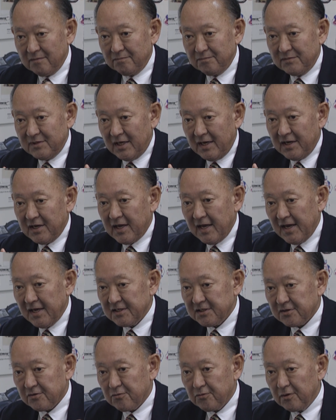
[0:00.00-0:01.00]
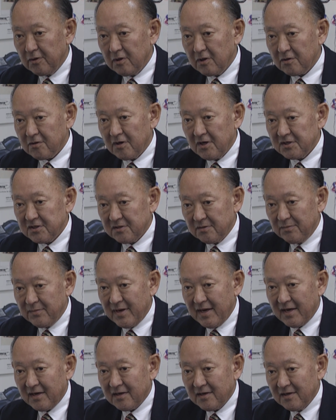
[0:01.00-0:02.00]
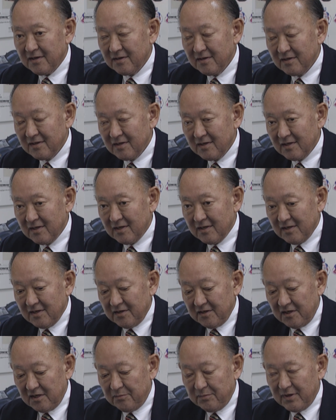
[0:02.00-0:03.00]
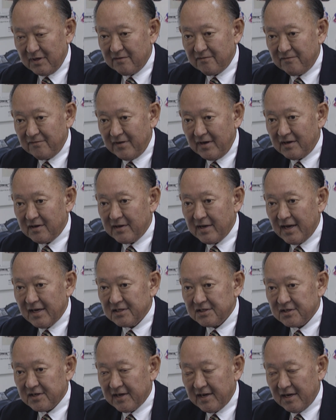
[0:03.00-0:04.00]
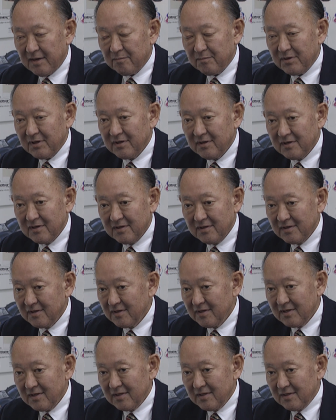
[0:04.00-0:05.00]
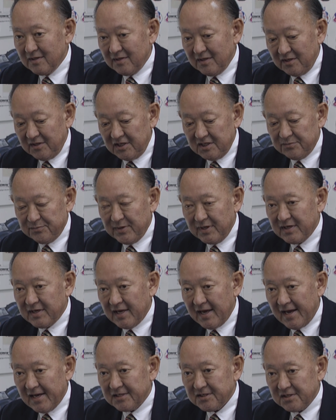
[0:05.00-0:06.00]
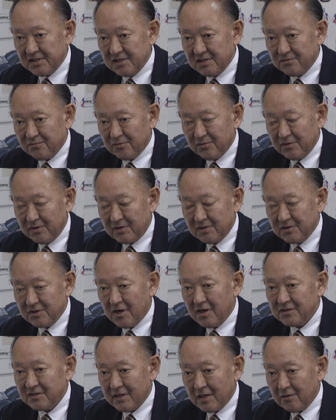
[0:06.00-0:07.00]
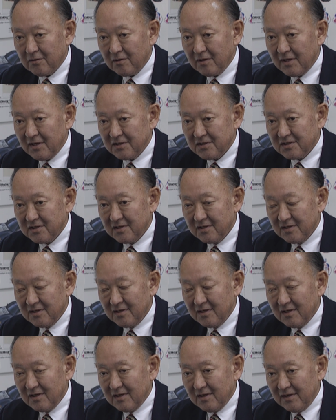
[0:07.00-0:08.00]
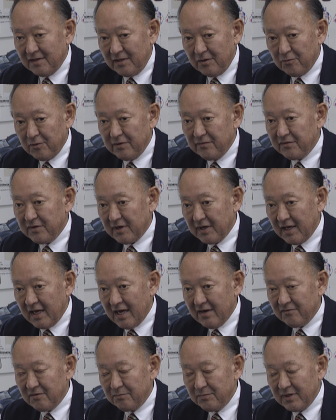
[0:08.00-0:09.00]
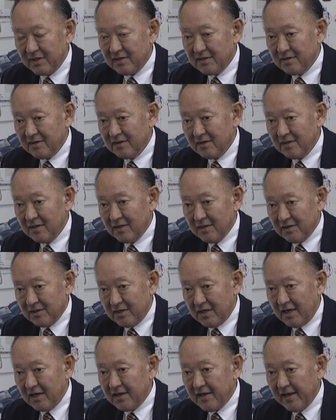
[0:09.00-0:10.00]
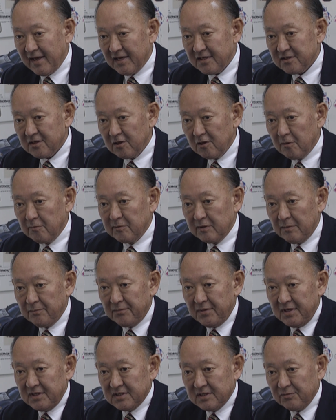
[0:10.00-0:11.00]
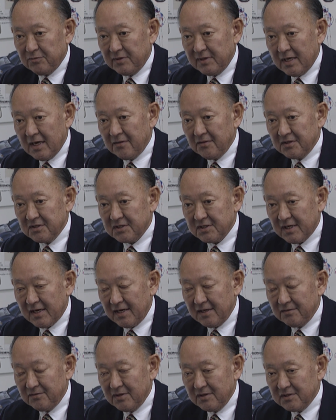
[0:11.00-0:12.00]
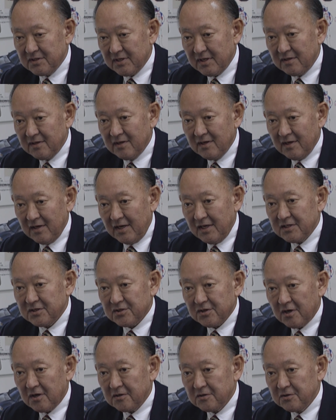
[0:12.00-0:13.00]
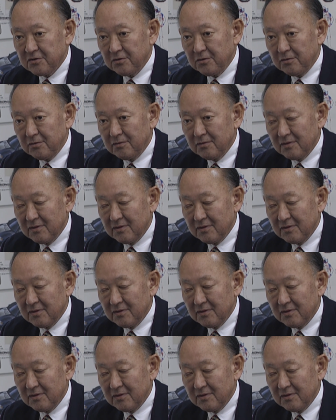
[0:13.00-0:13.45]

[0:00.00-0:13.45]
die-cast grill across the back, and a big fake gas cap, and these big castings for the exhaust outlets. They were even going to have a big die-cast aluminum piece that went down the side that said SR2.